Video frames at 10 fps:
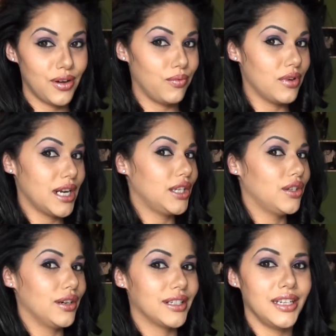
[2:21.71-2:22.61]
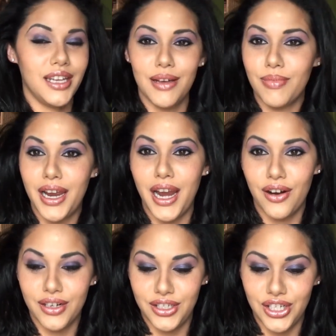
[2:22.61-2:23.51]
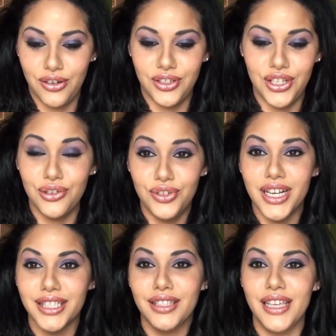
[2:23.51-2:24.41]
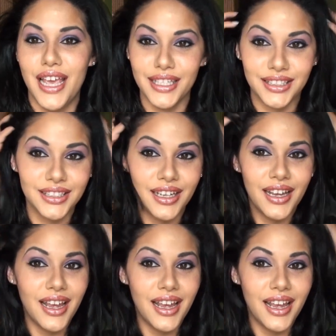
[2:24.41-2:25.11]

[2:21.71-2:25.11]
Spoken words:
of what it took to get my hair to do just this,